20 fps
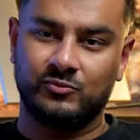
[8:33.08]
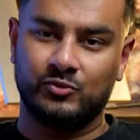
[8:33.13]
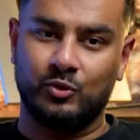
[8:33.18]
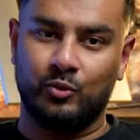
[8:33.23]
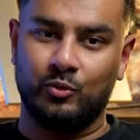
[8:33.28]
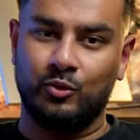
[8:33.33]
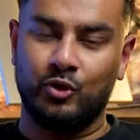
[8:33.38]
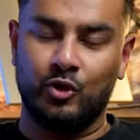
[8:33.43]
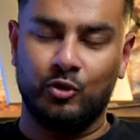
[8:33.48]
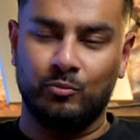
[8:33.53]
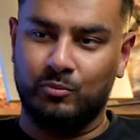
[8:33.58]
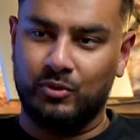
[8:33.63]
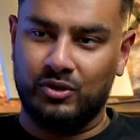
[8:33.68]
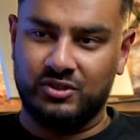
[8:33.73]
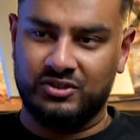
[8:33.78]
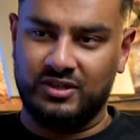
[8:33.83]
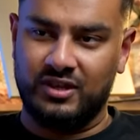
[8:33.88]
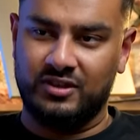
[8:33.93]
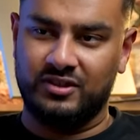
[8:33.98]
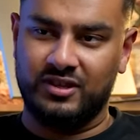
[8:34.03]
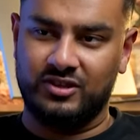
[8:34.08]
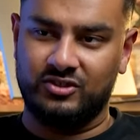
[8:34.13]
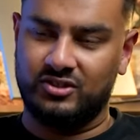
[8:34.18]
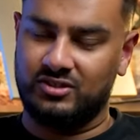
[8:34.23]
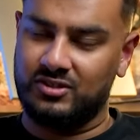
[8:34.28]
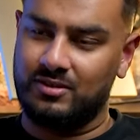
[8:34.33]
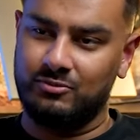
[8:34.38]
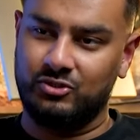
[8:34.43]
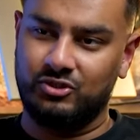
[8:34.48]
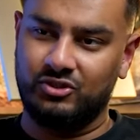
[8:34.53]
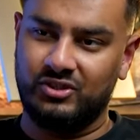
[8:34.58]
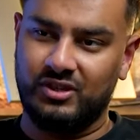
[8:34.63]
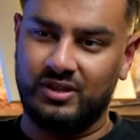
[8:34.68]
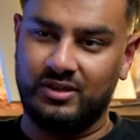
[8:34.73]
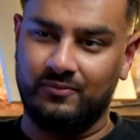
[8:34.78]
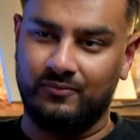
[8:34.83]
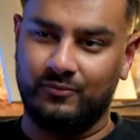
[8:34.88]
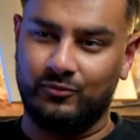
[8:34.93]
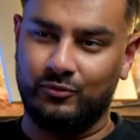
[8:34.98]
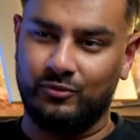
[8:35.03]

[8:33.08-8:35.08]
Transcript: So non-bust down date just, how much you selling them